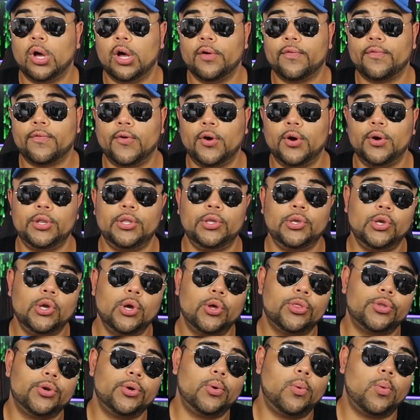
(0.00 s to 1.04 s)
off-road and you
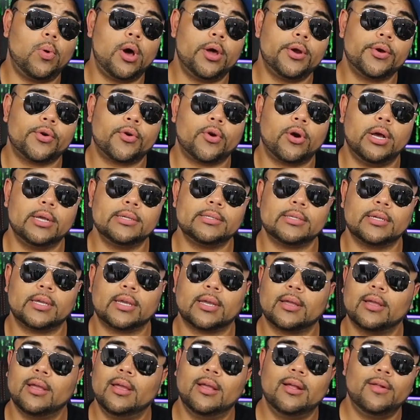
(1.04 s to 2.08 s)
go through a water crossing,